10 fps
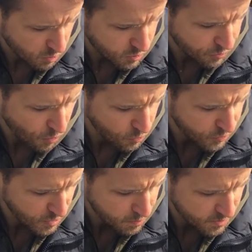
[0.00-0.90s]
those
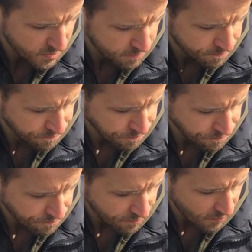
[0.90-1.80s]
four tips
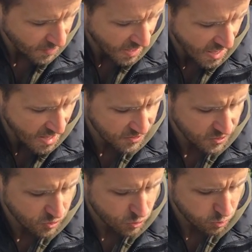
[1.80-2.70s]

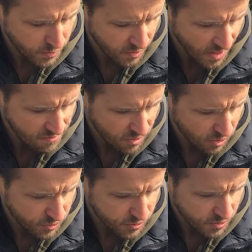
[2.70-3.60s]
and three
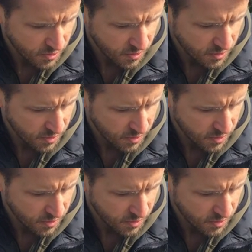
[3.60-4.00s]
levels